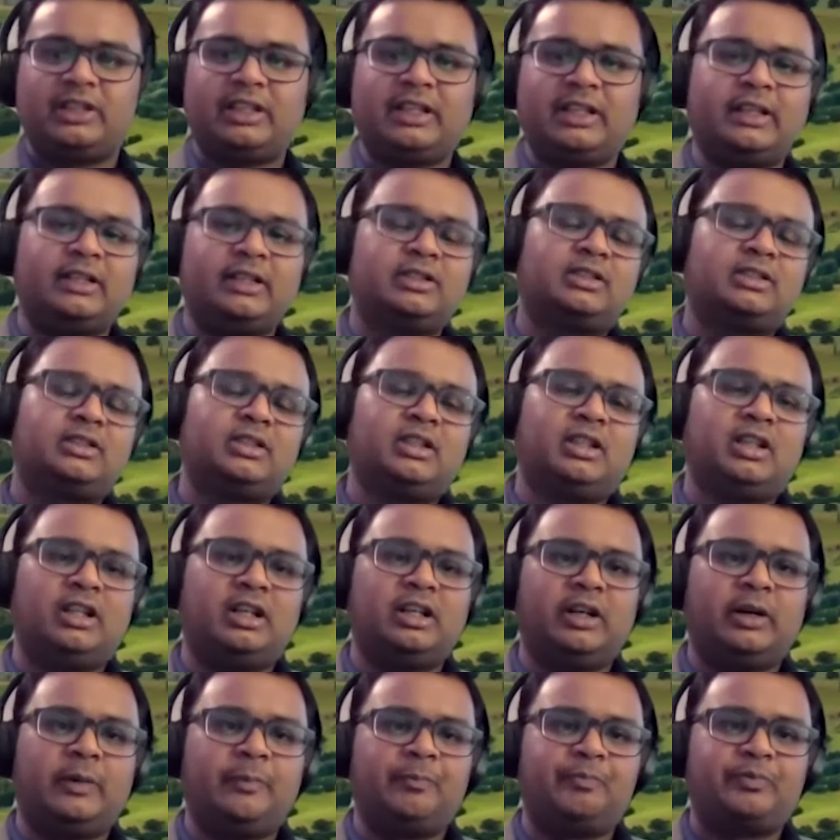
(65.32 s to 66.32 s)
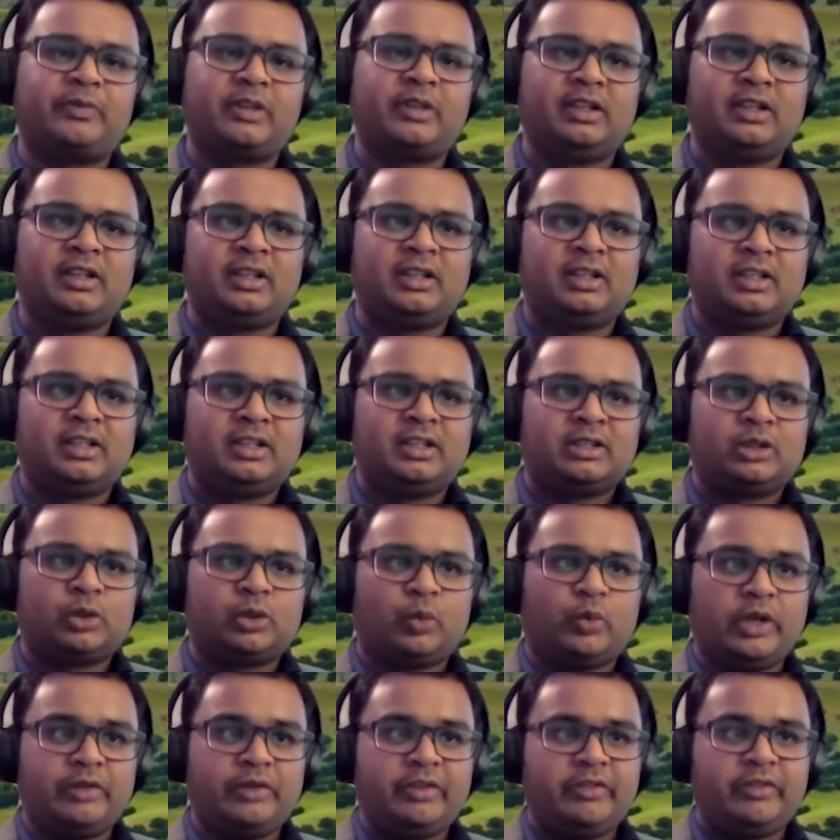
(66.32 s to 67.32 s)
things. So,
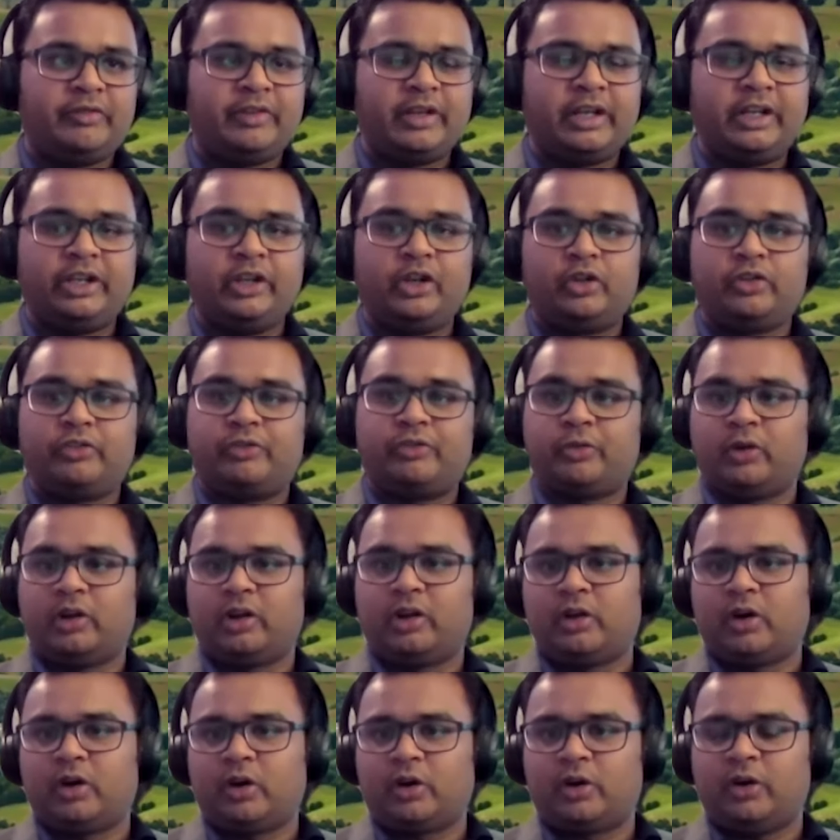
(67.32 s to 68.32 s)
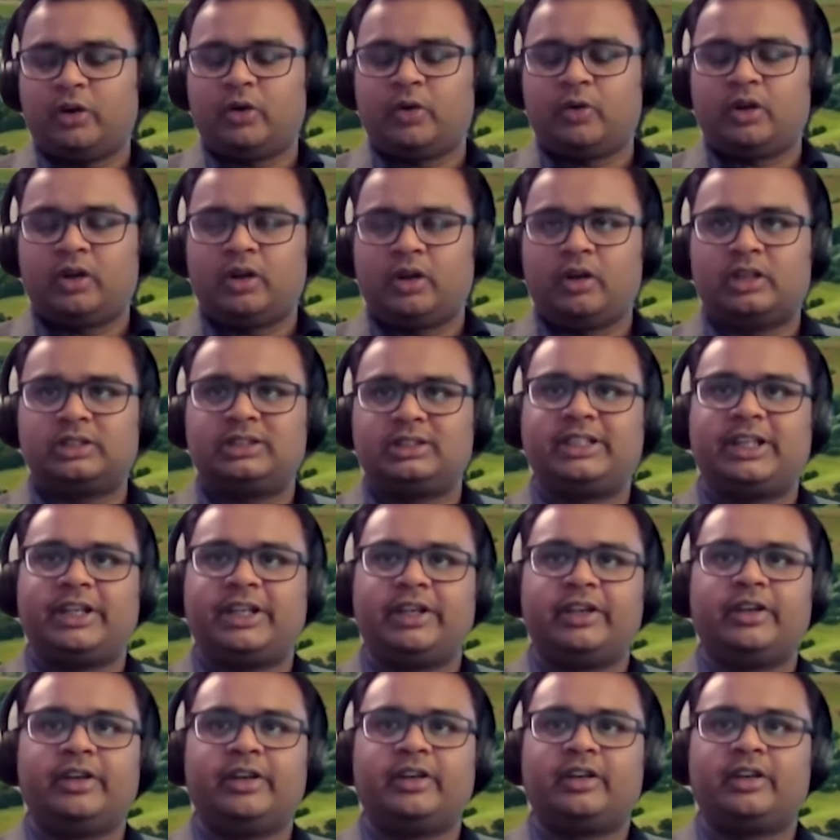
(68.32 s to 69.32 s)
when we went into full lockdown last
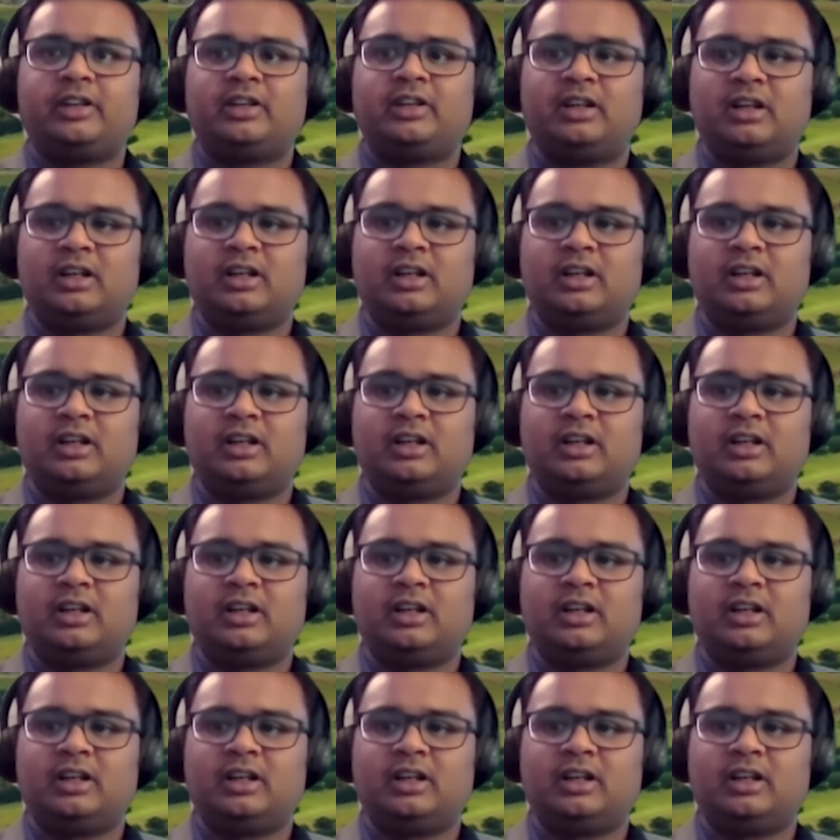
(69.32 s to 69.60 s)
year,